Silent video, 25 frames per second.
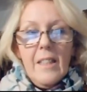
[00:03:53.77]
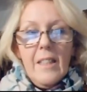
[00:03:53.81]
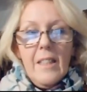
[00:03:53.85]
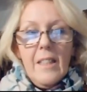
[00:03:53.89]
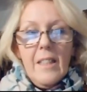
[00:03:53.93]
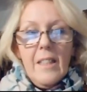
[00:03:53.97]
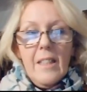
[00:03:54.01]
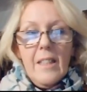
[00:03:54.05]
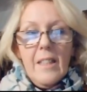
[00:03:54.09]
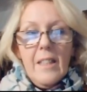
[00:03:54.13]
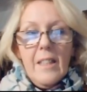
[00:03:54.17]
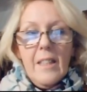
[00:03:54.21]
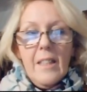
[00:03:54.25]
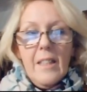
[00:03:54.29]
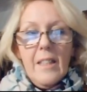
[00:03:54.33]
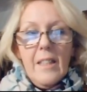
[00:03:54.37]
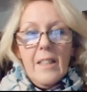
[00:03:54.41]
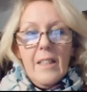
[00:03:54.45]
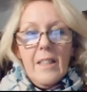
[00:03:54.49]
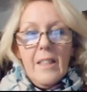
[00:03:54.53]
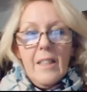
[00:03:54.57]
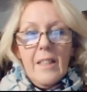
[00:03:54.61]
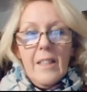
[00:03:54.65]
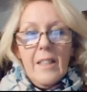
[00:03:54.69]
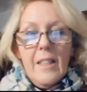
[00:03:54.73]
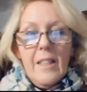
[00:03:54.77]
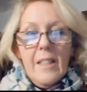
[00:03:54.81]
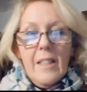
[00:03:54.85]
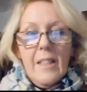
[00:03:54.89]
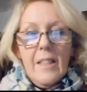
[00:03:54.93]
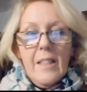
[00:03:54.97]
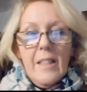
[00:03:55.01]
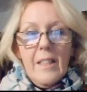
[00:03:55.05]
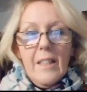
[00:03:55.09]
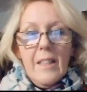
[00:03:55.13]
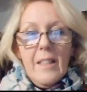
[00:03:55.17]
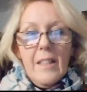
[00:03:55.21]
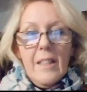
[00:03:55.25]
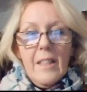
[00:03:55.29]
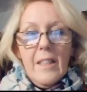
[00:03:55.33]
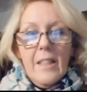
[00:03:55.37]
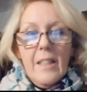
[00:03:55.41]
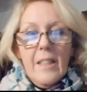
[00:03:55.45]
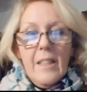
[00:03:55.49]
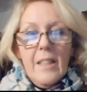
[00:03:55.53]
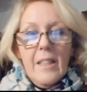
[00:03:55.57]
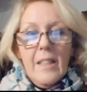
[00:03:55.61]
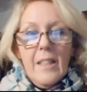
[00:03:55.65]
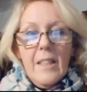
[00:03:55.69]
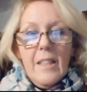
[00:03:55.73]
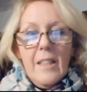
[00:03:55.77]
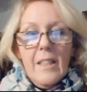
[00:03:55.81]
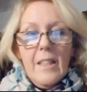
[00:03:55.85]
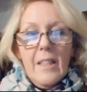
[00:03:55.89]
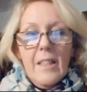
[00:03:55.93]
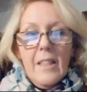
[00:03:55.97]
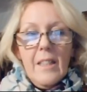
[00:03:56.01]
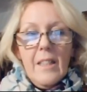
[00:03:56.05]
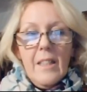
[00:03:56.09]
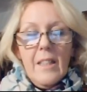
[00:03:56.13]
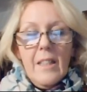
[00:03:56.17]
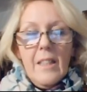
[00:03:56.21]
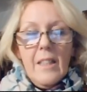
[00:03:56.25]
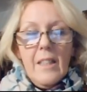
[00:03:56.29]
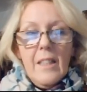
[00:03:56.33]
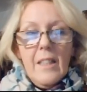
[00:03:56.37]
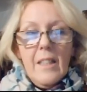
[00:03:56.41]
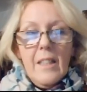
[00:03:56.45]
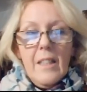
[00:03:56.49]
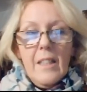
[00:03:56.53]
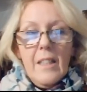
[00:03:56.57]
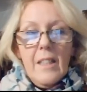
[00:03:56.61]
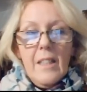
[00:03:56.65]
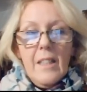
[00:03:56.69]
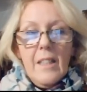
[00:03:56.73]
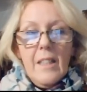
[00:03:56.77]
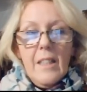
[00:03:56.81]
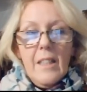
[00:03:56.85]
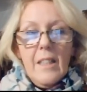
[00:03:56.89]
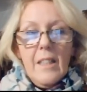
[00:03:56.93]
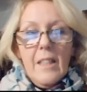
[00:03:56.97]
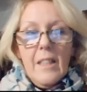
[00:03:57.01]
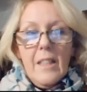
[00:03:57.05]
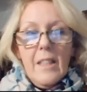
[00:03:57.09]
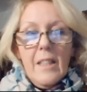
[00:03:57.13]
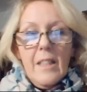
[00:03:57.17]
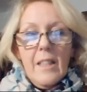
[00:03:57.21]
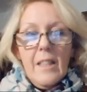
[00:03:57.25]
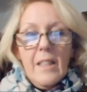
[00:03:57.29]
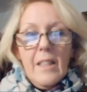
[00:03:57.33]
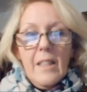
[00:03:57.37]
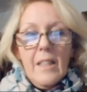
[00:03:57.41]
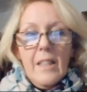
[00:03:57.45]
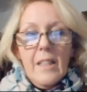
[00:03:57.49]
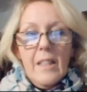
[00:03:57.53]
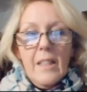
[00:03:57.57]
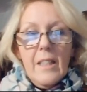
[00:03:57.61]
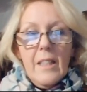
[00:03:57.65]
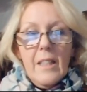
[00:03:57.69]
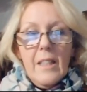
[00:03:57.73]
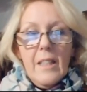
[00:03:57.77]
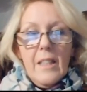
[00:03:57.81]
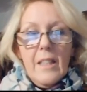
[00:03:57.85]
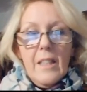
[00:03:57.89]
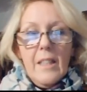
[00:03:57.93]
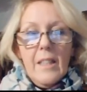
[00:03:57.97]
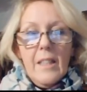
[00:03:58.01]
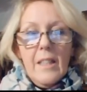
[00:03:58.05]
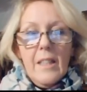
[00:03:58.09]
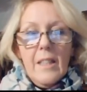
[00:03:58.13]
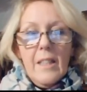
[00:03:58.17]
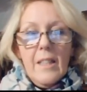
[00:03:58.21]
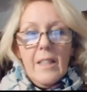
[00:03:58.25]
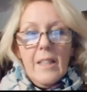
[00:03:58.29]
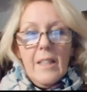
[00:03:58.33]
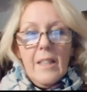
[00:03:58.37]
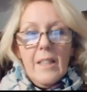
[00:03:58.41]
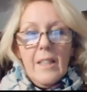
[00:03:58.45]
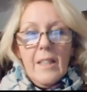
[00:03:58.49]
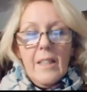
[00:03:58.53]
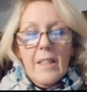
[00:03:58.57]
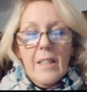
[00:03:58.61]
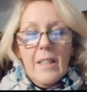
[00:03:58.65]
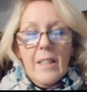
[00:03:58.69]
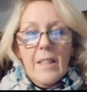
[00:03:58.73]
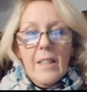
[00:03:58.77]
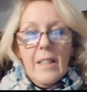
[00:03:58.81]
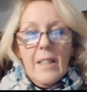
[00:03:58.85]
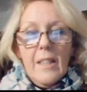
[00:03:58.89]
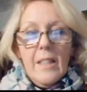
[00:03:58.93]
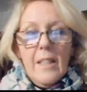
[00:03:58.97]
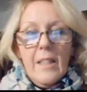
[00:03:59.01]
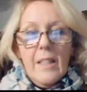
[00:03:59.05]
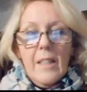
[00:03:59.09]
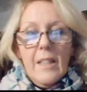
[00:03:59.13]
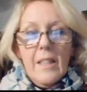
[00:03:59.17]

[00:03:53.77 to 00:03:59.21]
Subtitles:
[no speech]